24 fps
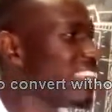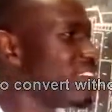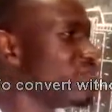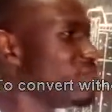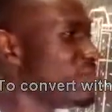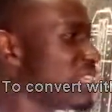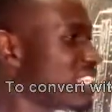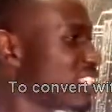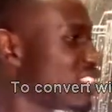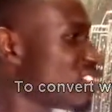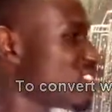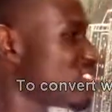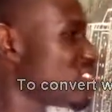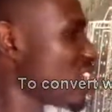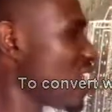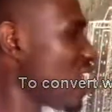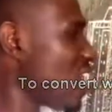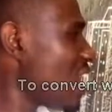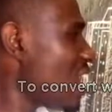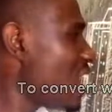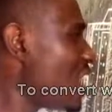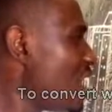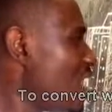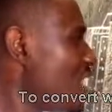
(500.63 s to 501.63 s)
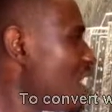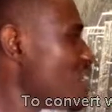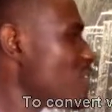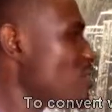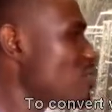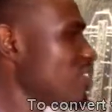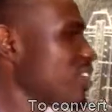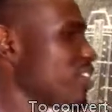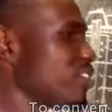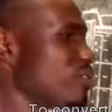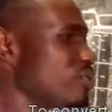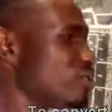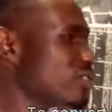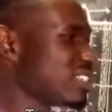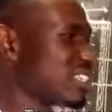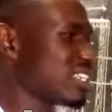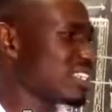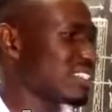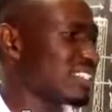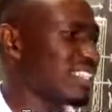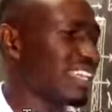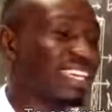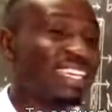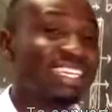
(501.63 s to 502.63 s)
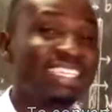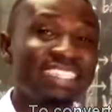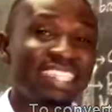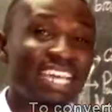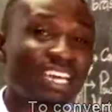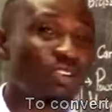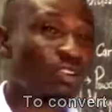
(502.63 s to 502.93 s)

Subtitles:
mixture reduces the internal